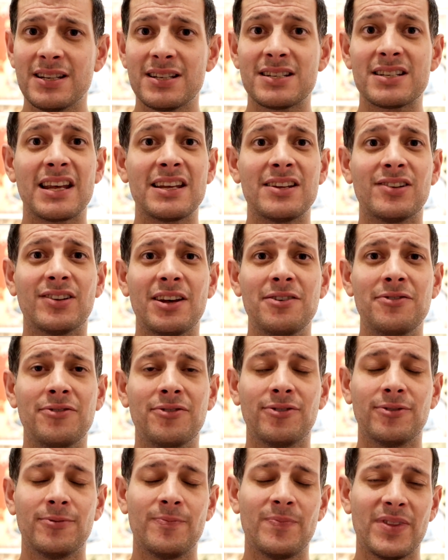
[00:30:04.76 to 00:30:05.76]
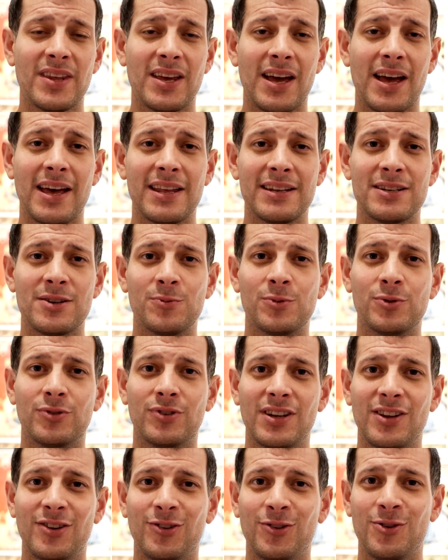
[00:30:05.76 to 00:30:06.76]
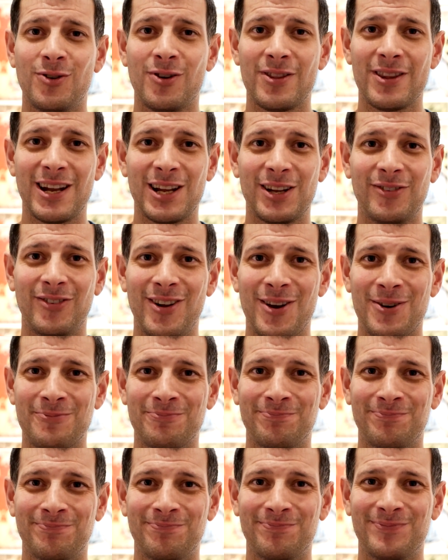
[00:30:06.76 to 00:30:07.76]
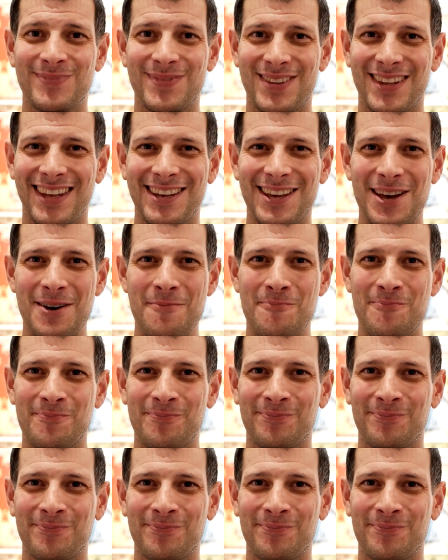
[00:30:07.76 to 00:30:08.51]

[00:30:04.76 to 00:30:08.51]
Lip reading: stay safe, and we'll see you soon on the next video. Take care.